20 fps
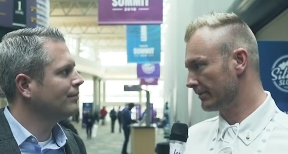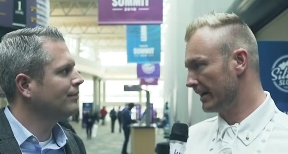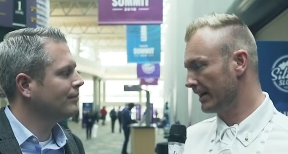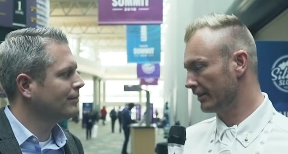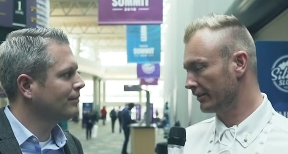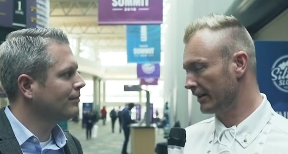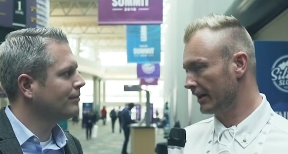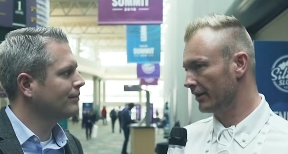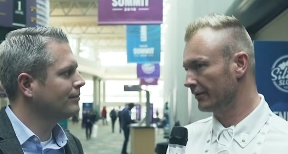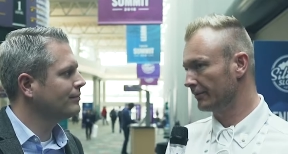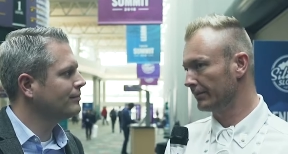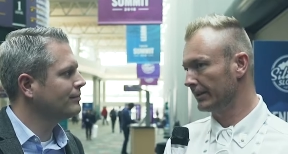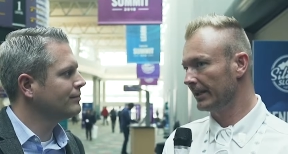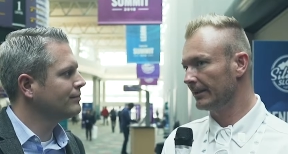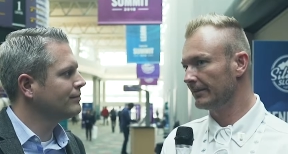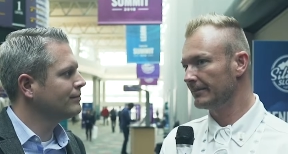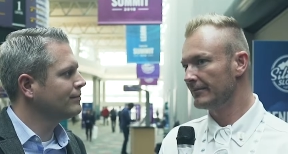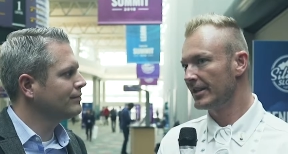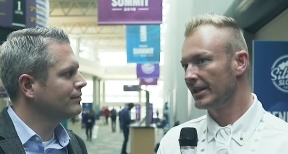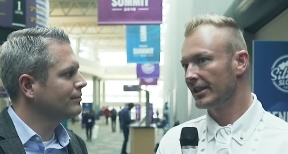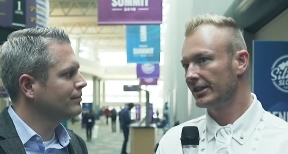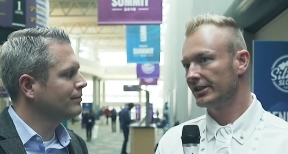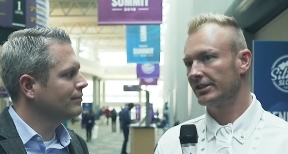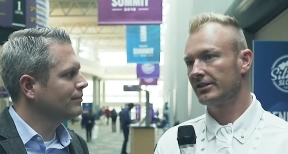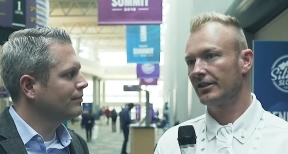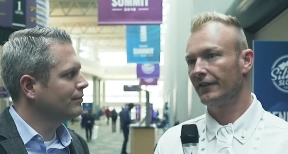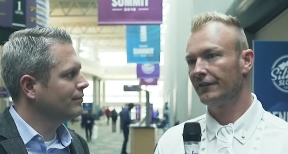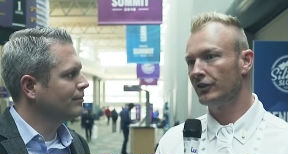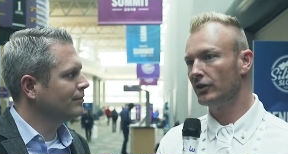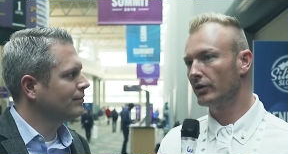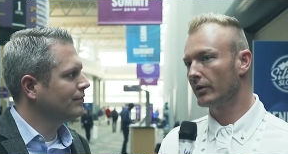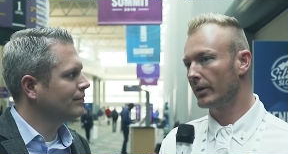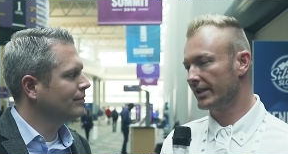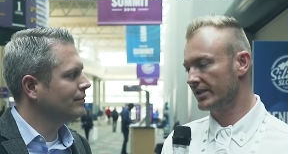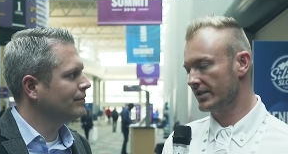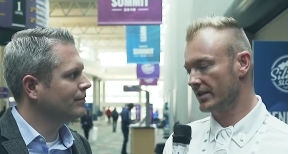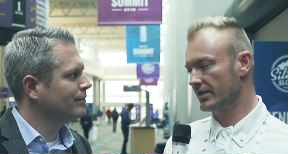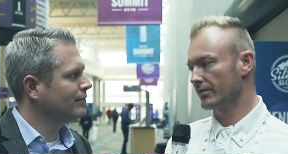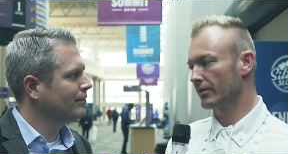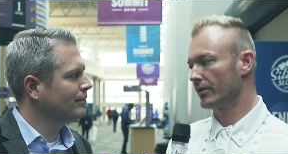Speaker 1: background, but just a few
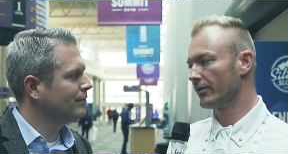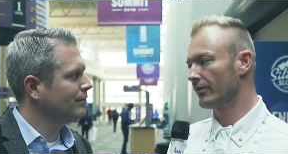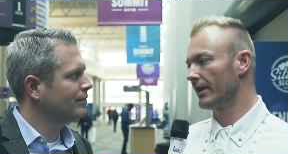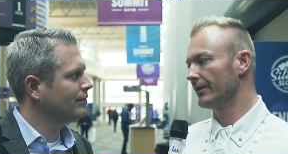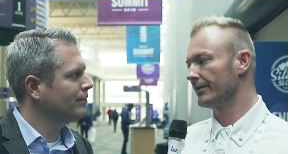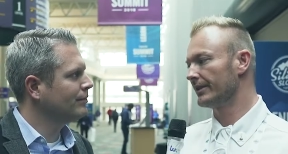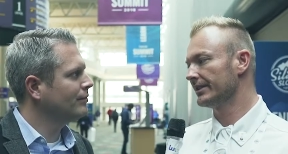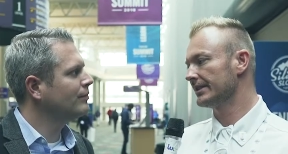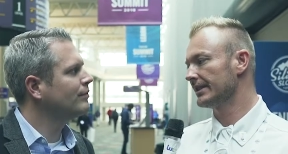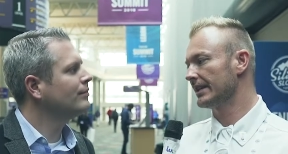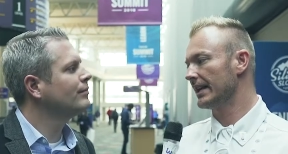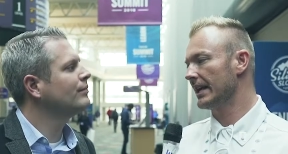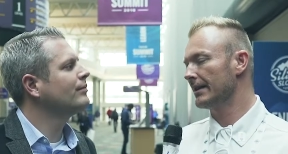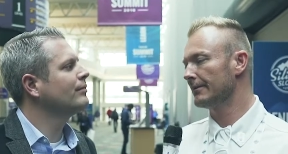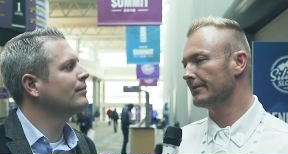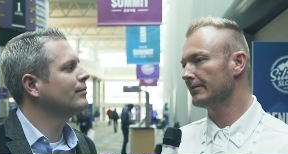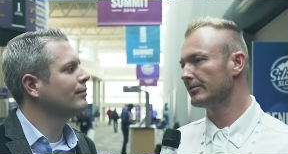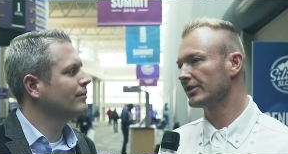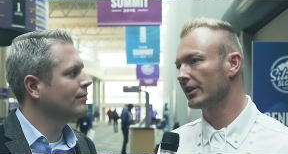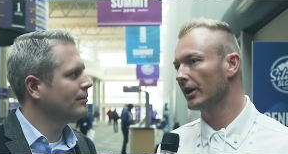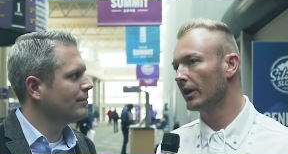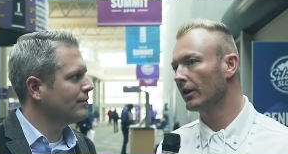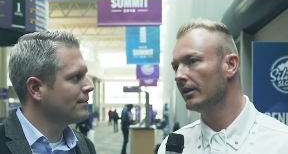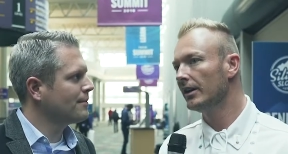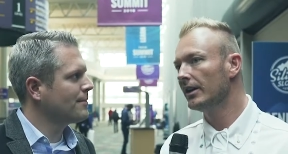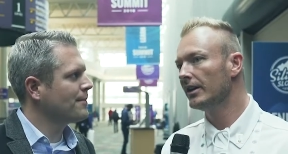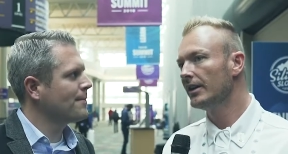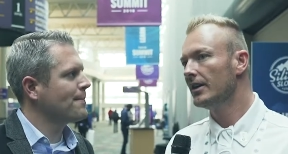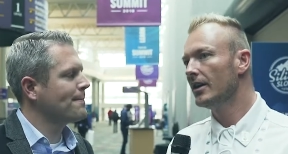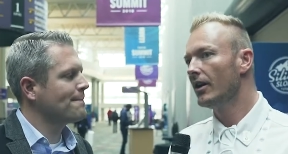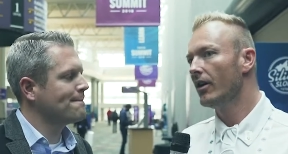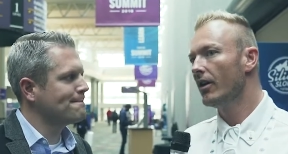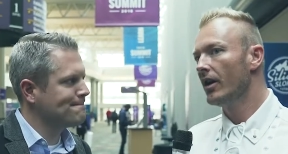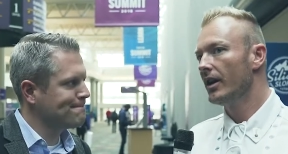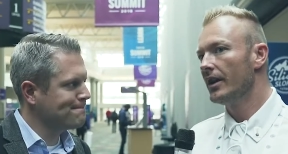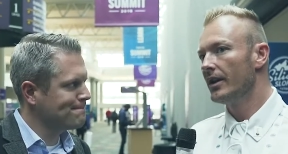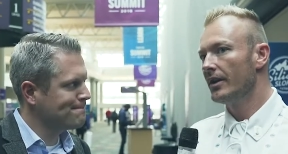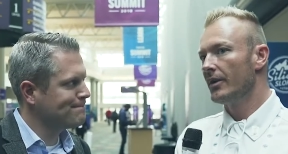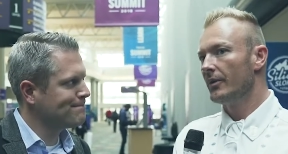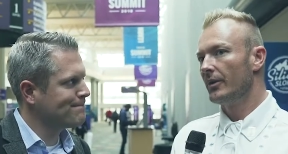questions we'll run with today. So
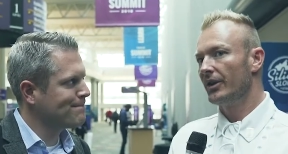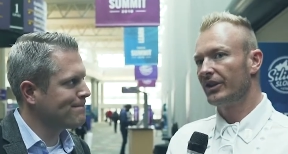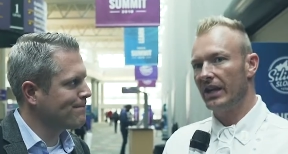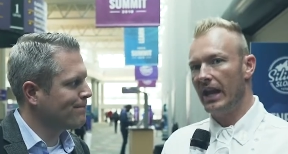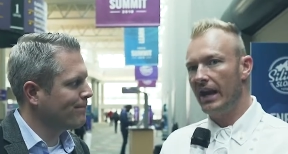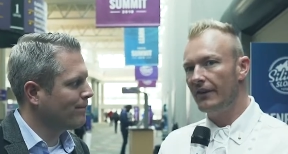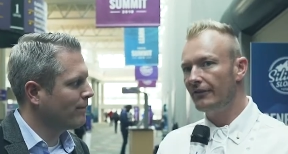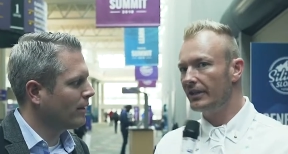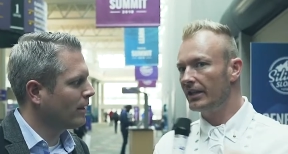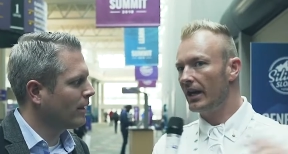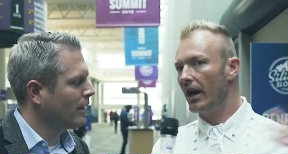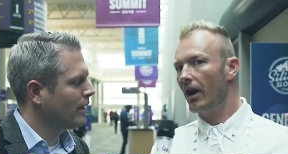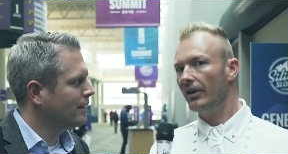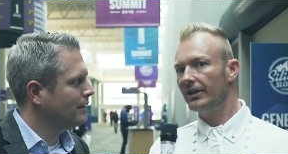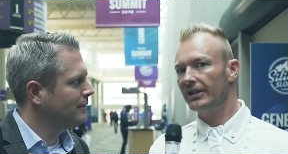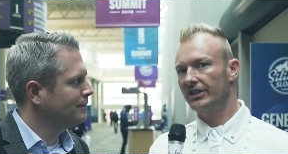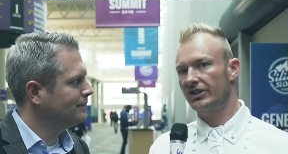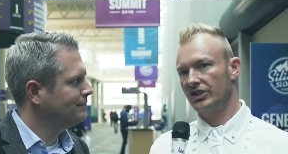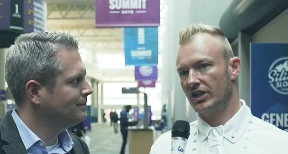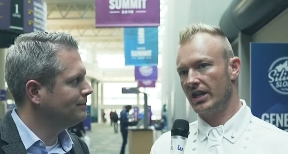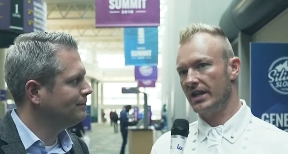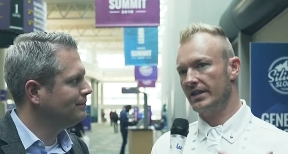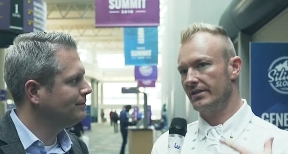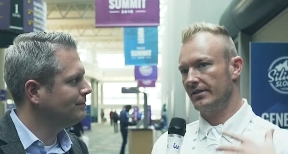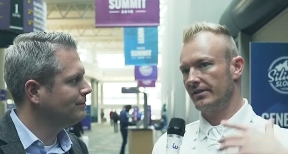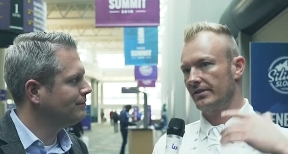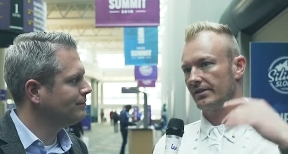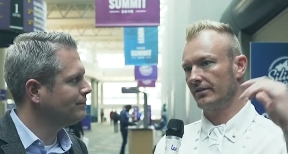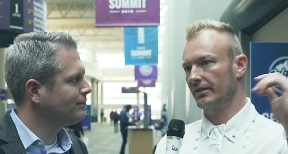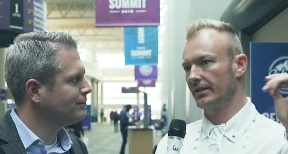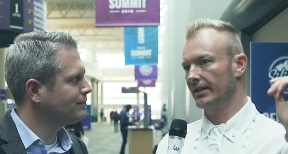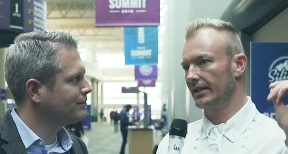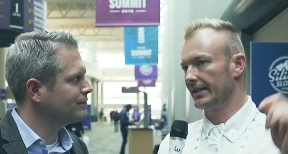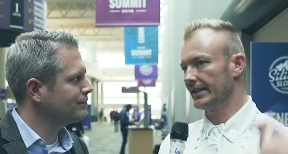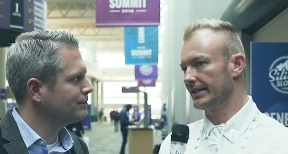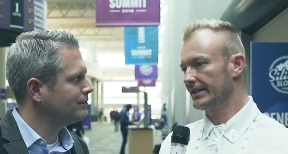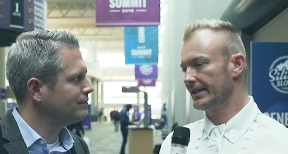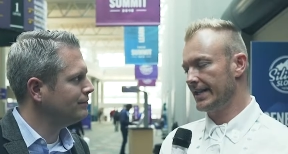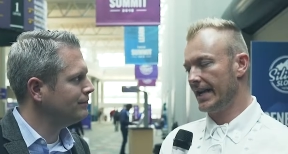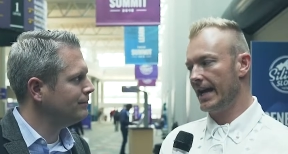with every all this changes going on
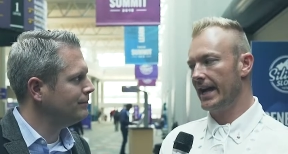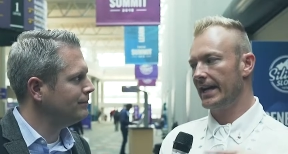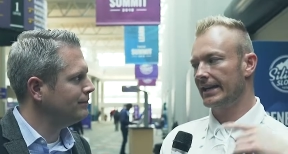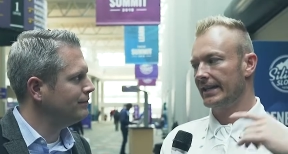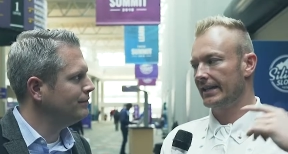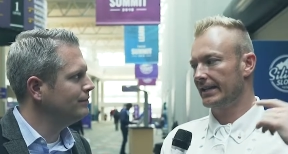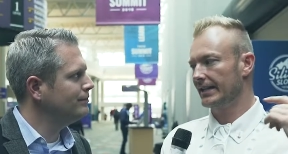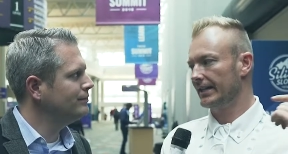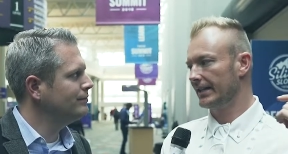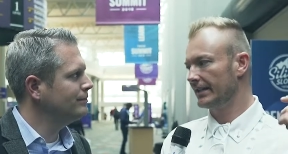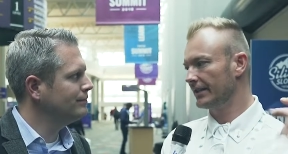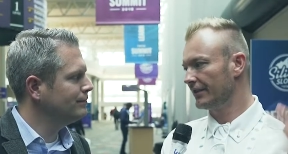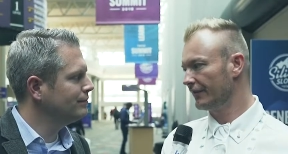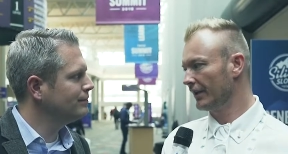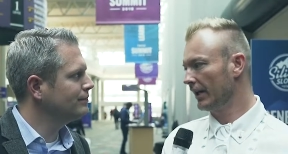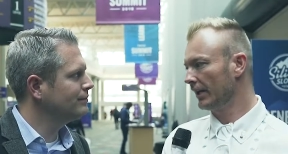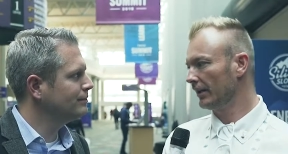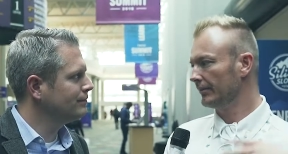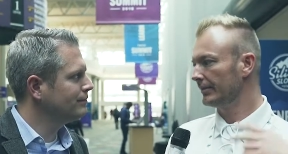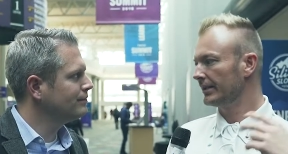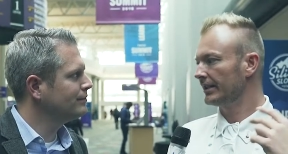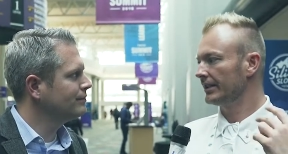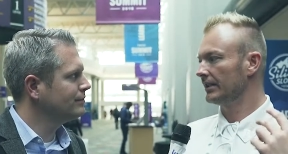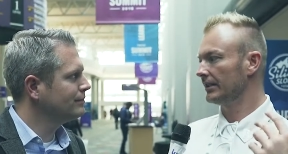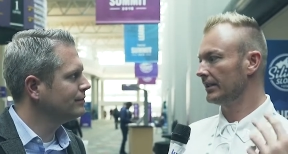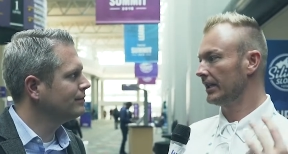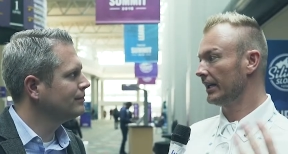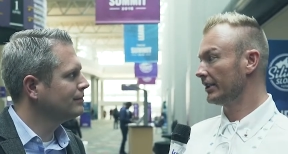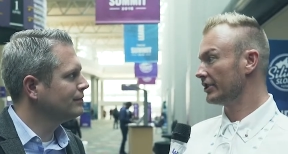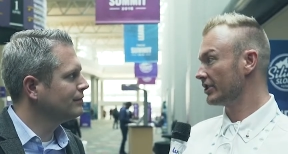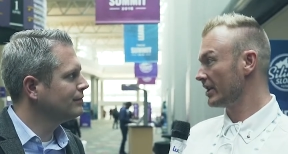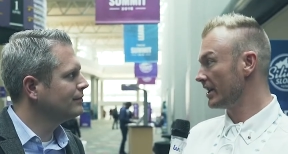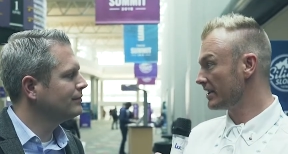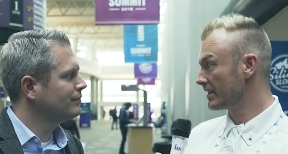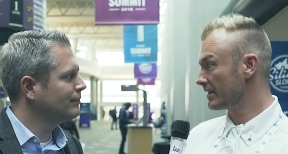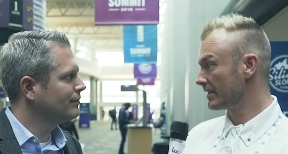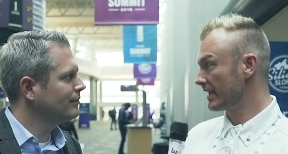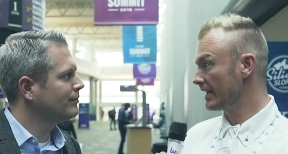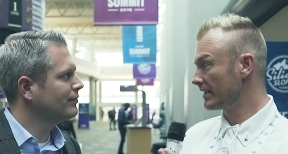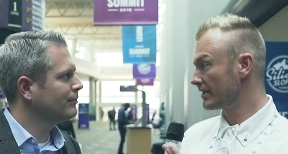in tech and development, a lot of
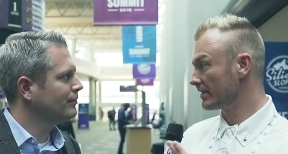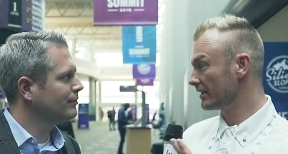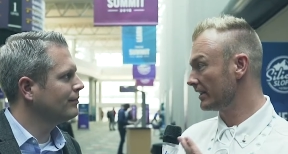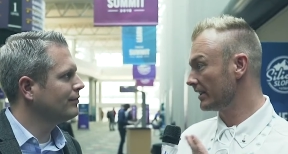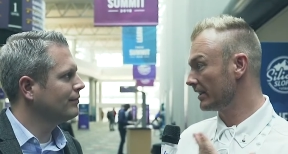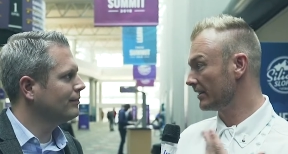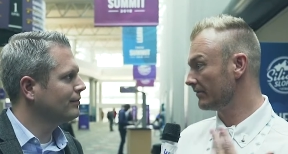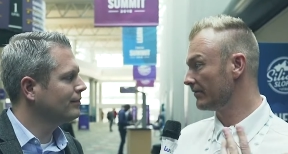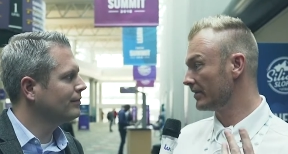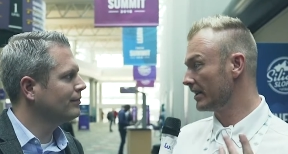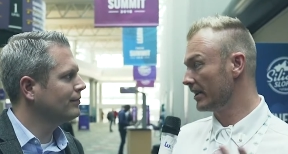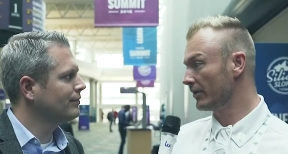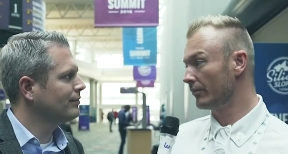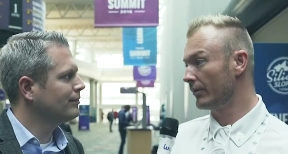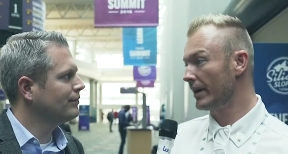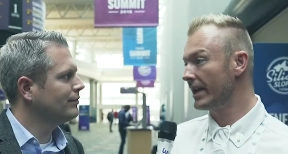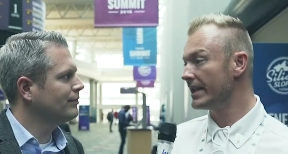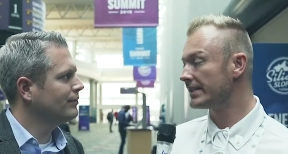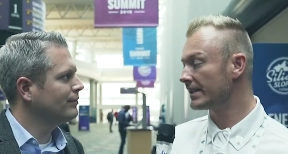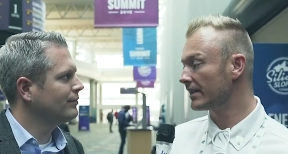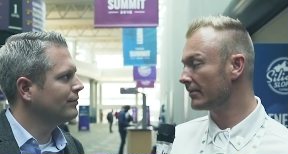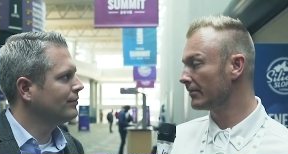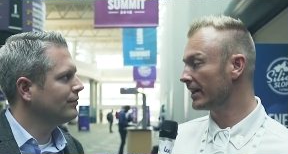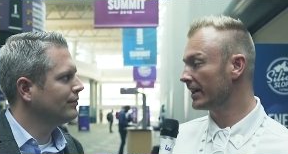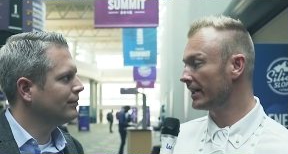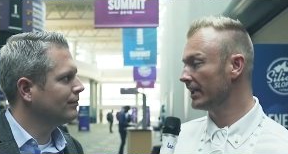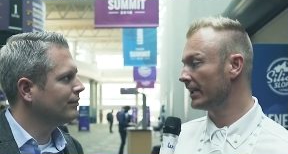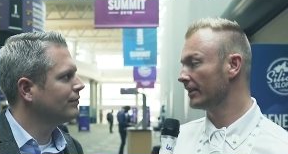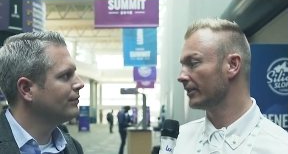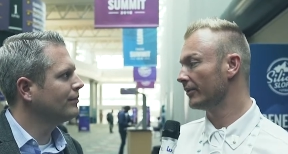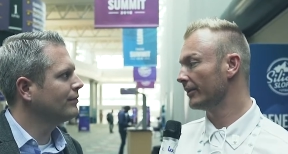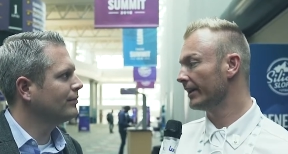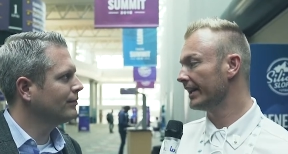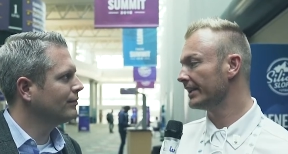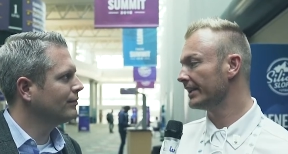changes actually in, in raising money and the way